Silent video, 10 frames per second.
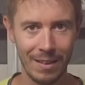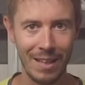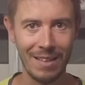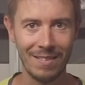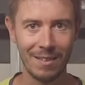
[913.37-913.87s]

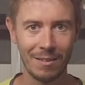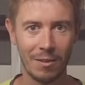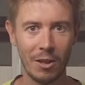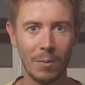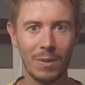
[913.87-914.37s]
That's the
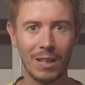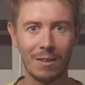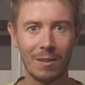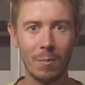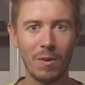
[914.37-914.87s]
term
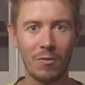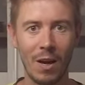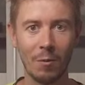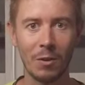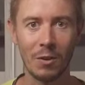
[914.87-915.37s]
that Tommy
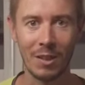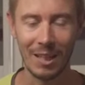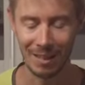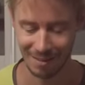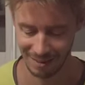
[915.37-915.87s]
found on the
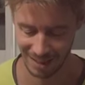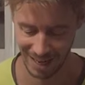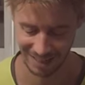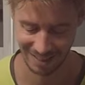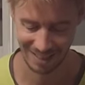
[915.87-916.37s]

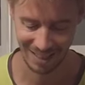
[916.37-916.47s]
internet.